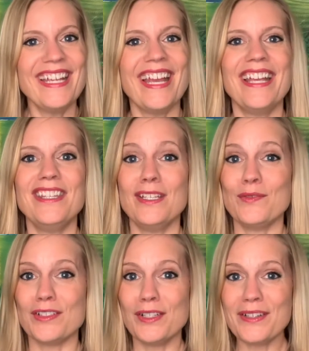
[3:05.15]
And then if
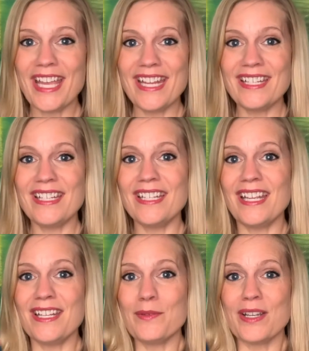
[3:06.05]
you're located
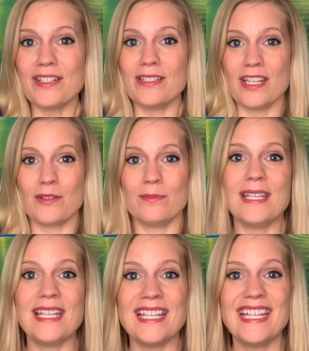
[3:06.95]
anywhere near
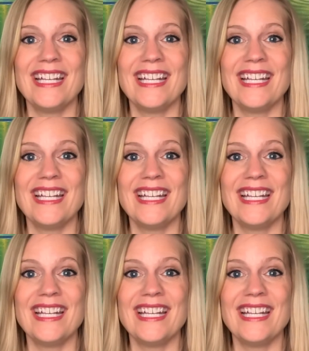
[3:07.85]
me,